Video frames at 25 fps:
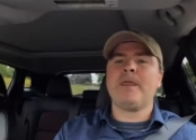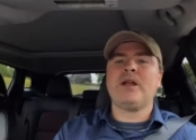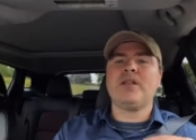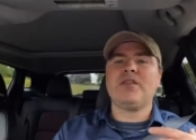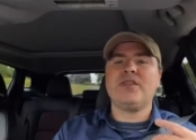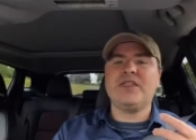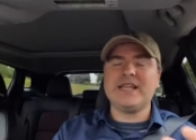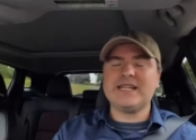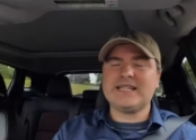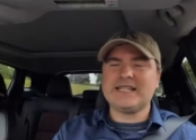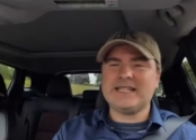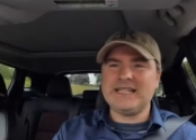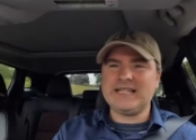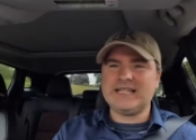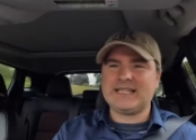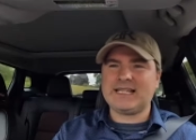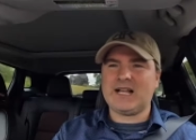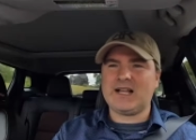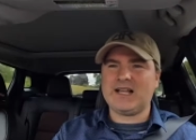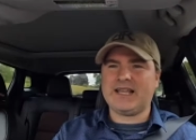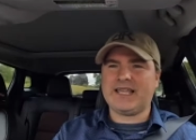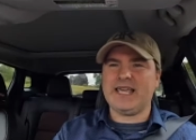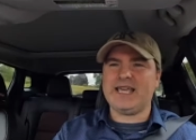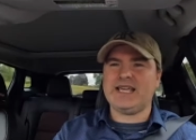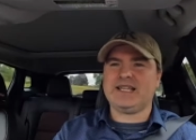This
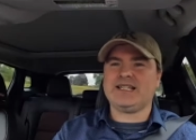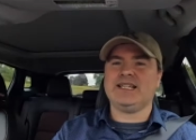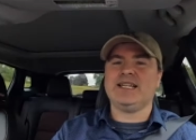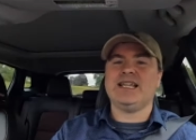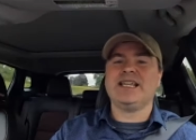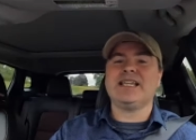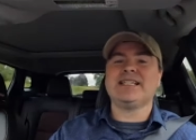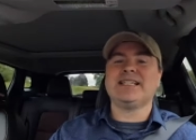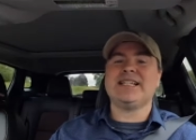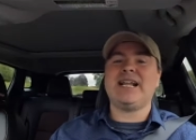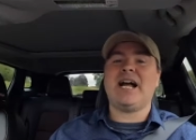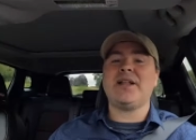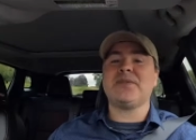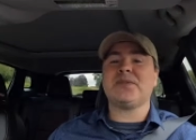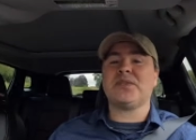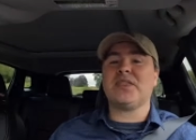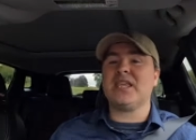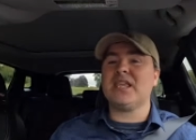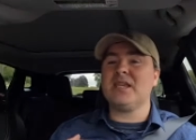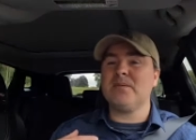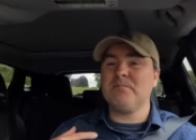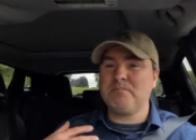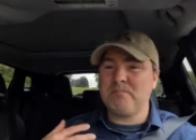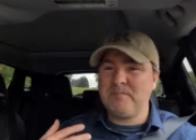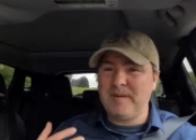Nissan Kicks is not
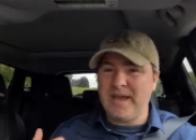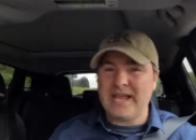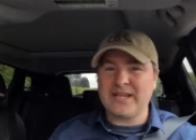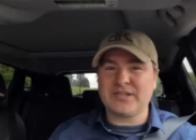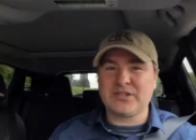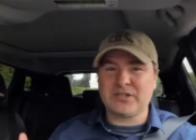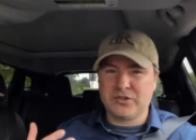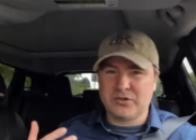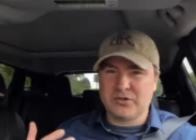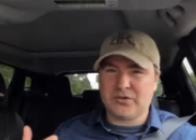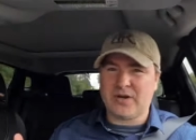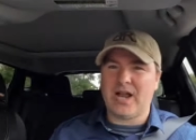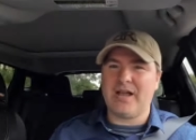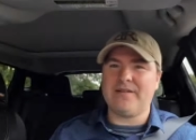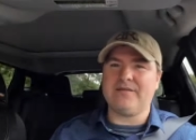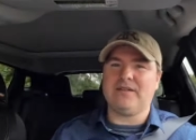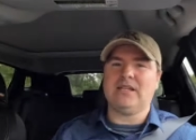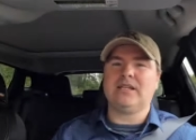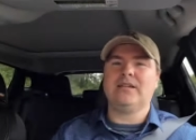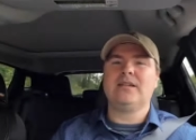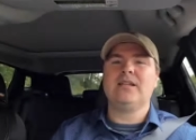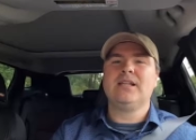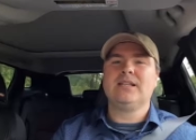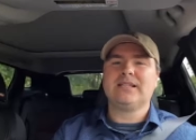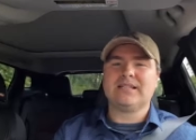the best
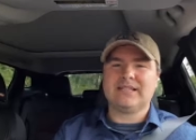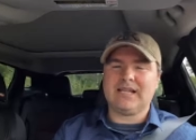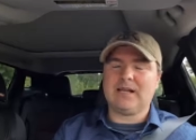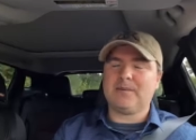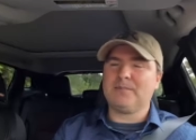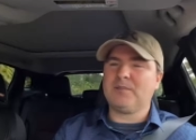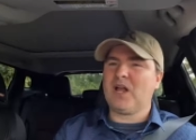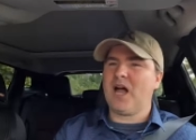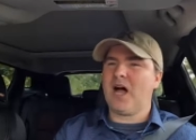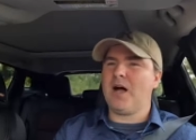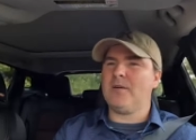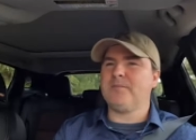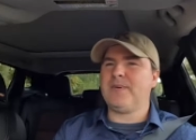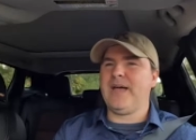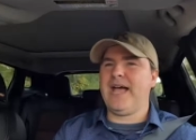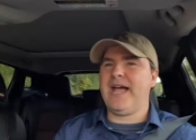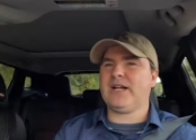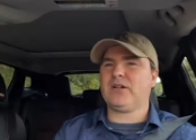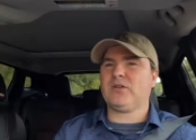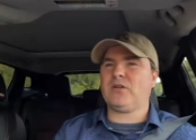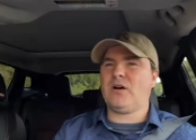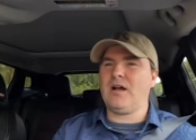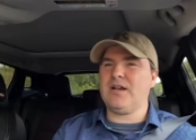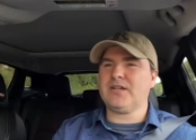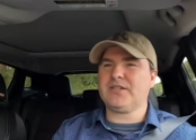driving
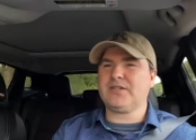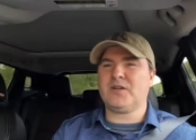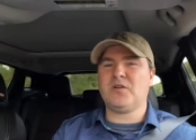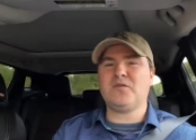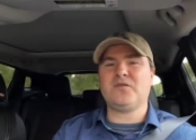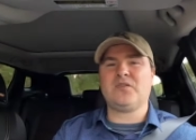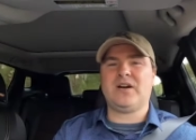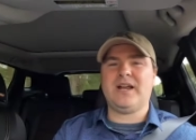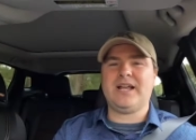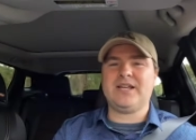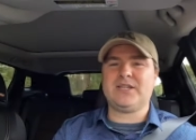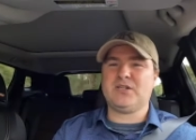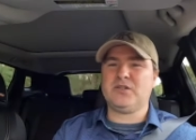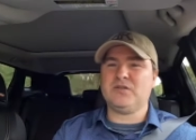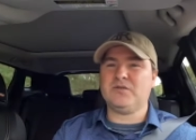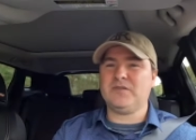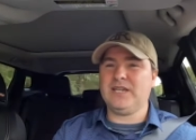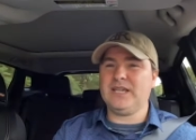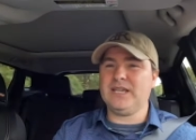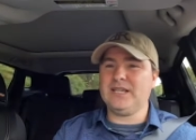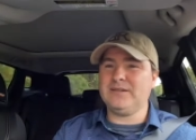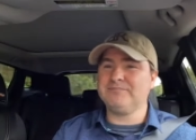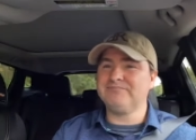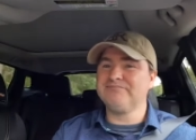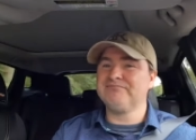subcompact crossover
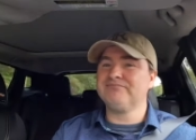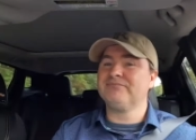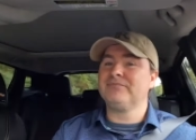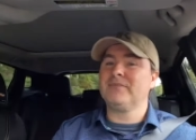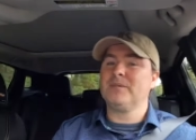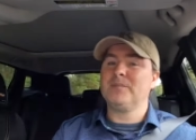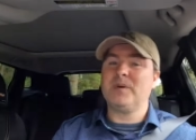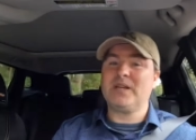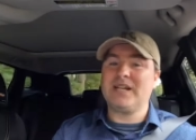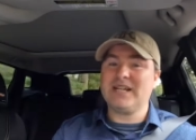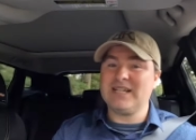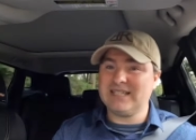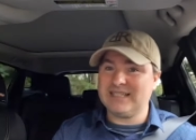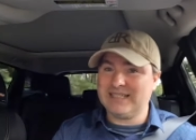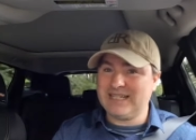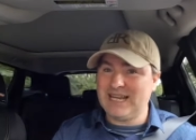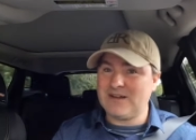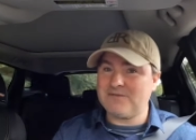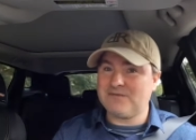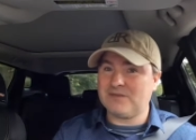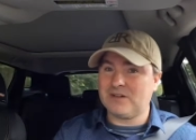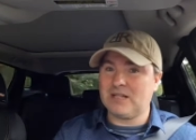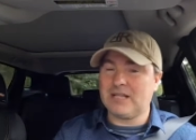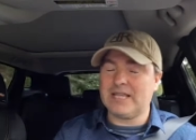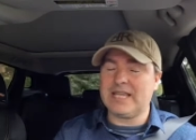SUV, but it's
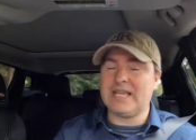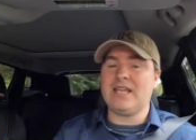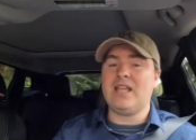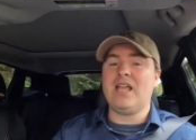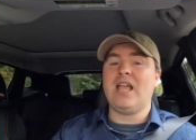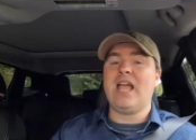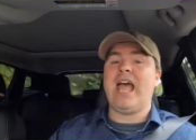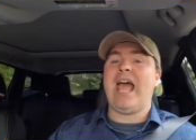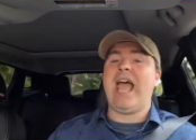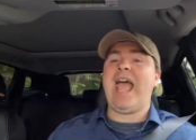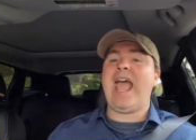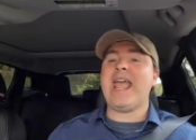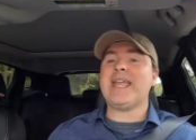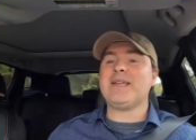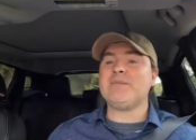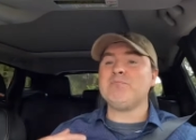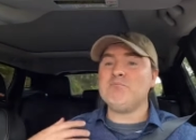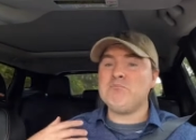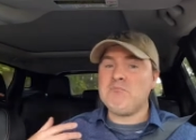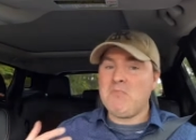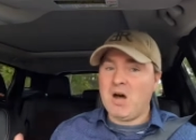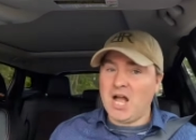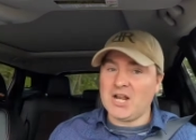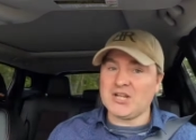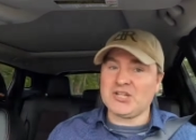definitely a
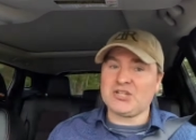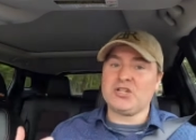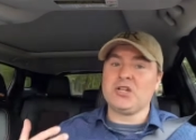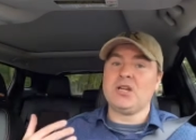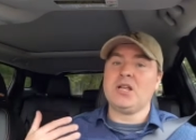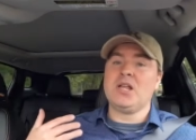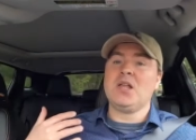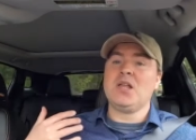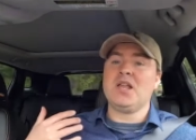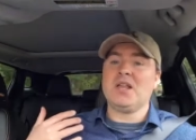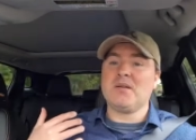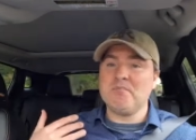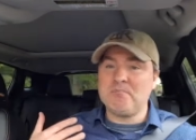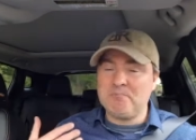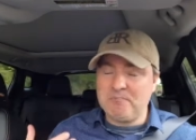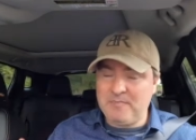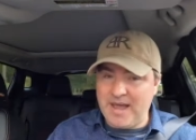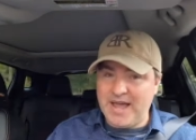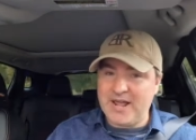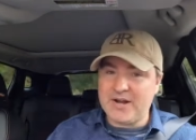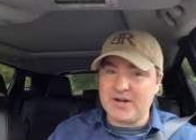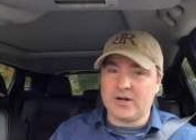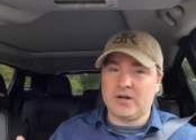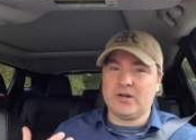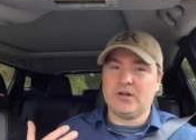much
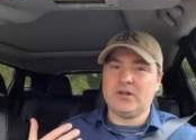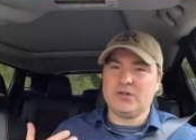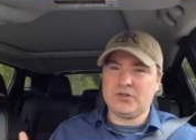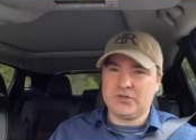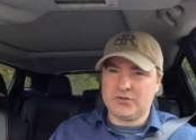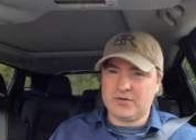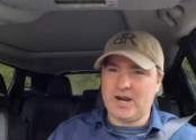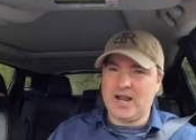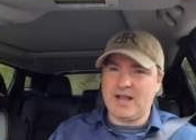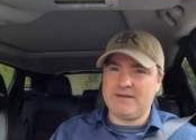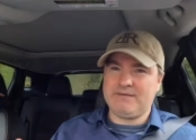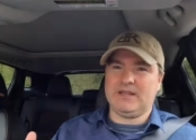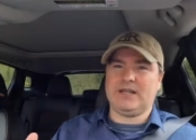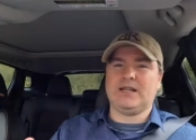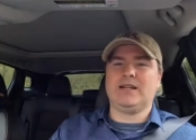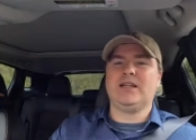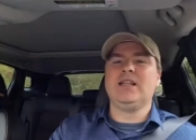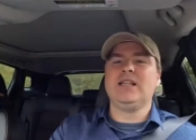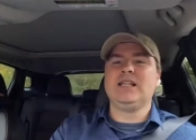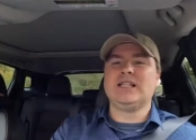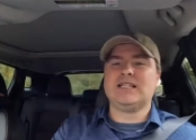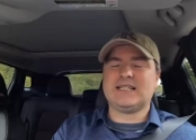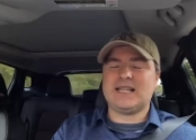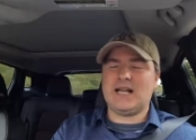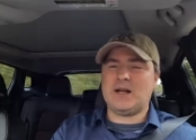better driving
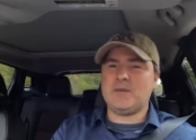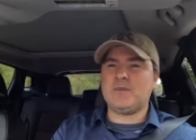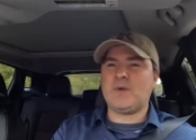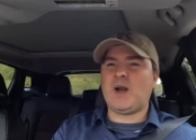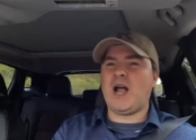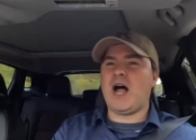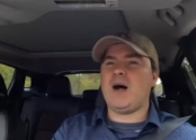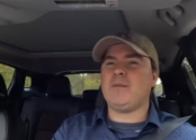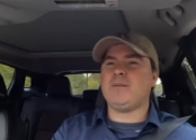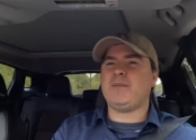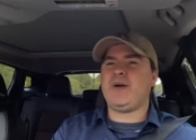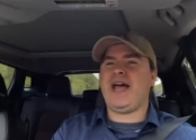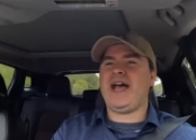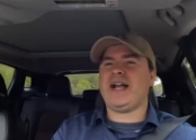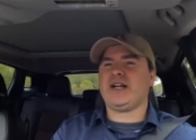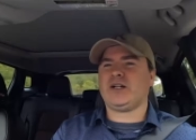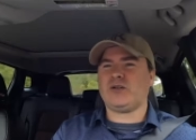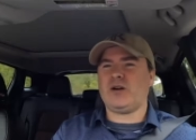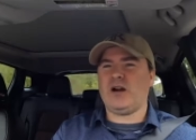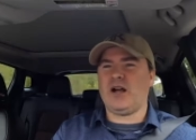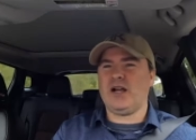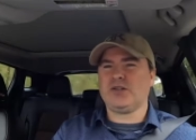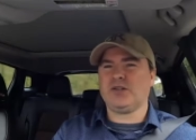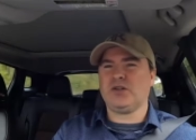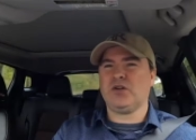subcompact
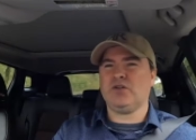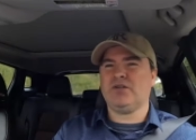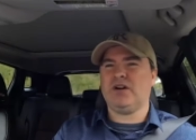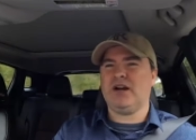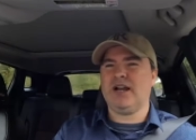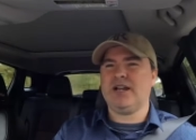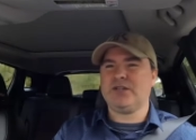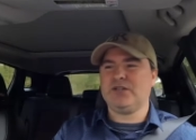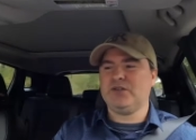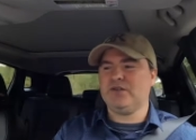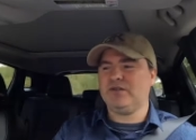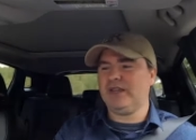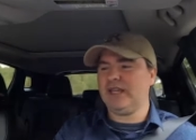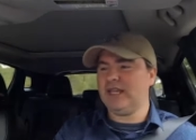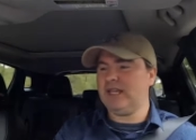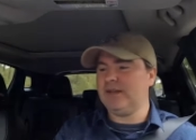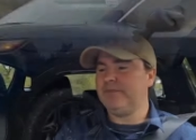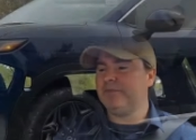crossover SUV